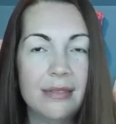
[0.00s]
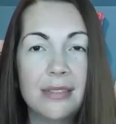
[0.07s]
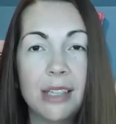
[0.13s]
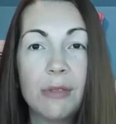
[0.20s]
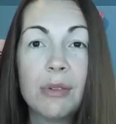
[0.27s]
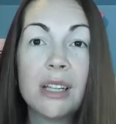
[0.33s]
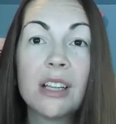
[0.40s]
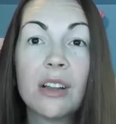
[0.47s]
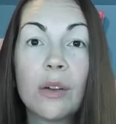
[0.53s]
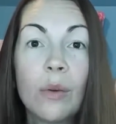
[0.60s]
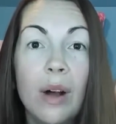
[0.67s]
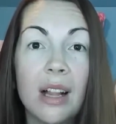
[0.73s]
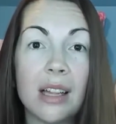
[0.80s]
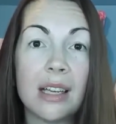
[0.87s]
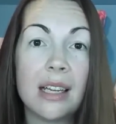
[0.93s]
They're really good
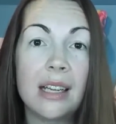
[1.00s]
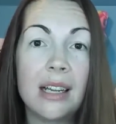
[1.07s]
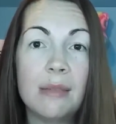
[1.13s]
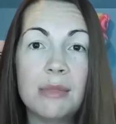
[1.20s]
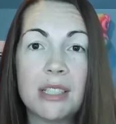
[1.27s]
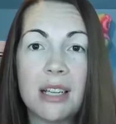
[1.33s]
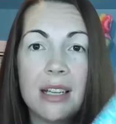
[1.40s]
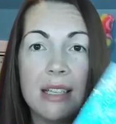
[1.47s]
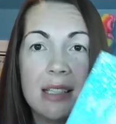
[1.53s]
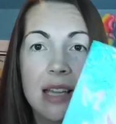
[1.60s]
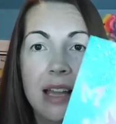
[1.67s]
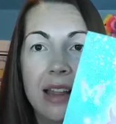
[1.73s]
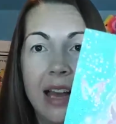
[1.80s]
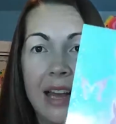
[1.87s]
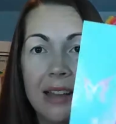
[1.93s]
quality. I'm just going to
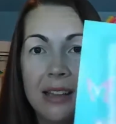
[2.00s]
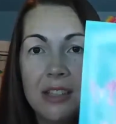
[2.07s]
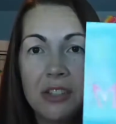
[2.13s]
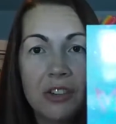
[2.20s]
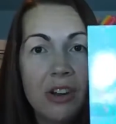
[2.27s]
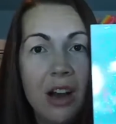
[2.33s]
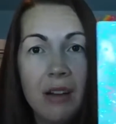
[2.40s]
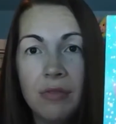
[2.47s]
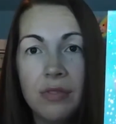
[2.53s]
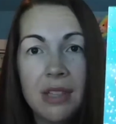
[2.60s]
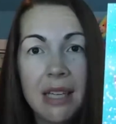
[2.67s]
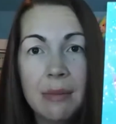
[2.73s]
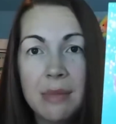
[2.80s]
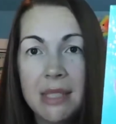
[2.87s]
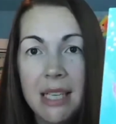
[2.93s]
say that. These are not
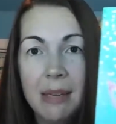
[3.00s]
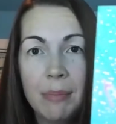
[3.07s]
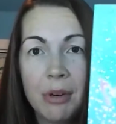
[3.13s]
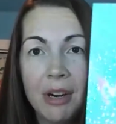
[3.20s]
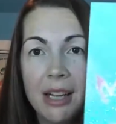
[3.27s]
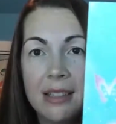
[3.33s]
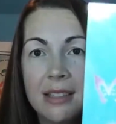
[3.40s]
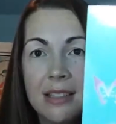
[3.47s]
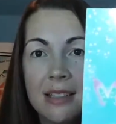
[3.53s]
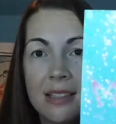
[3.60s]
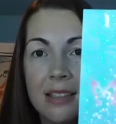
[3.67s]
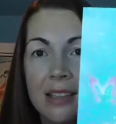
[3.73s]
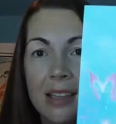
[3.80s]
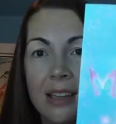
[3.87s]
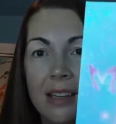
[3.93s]
flimsy
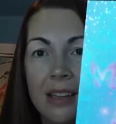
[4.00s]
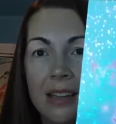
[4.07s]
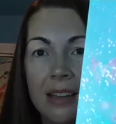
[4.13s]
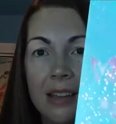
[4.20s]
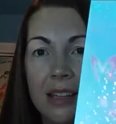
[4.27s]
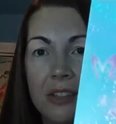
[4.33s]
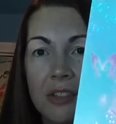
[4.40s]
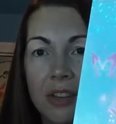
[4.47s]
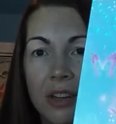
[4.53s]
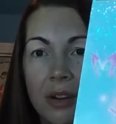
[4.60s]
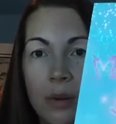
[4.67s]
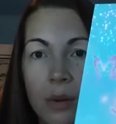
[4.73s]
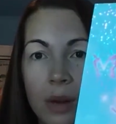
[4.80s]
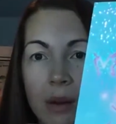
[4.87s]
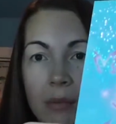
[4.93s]
prints. These are going
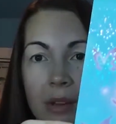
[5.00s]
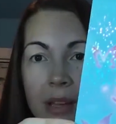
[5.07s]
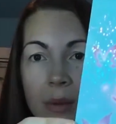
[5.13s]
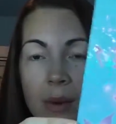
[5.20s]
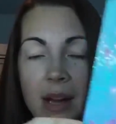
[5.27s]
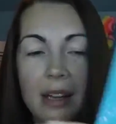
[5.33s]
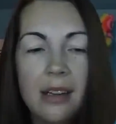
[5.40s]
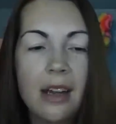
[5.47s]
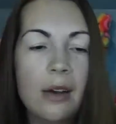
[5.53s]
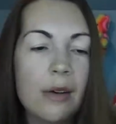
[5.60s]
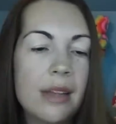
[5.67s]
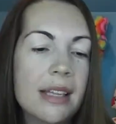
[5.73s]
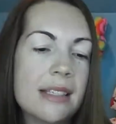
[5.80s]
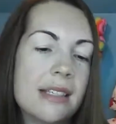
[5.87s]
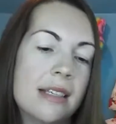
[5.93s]
to hold up really well. Oh,
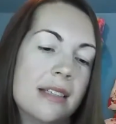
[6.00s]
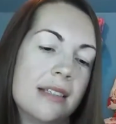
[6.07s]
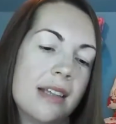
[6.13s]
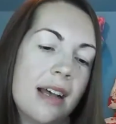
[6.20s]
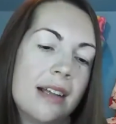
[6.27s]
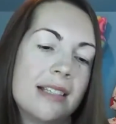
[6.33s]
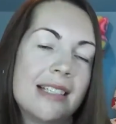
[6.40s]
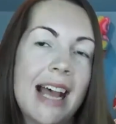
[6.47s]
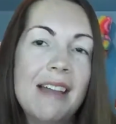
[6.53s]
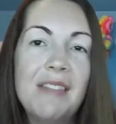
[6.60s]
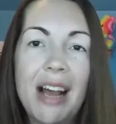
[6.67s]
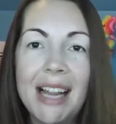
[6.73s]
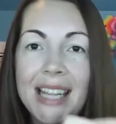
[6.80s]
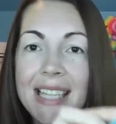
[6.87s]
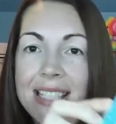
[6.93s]
and this is Psy
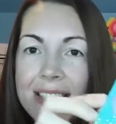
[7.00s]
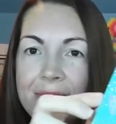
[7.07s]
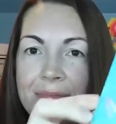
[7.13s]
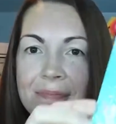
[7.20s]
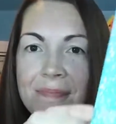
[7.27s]
Violet.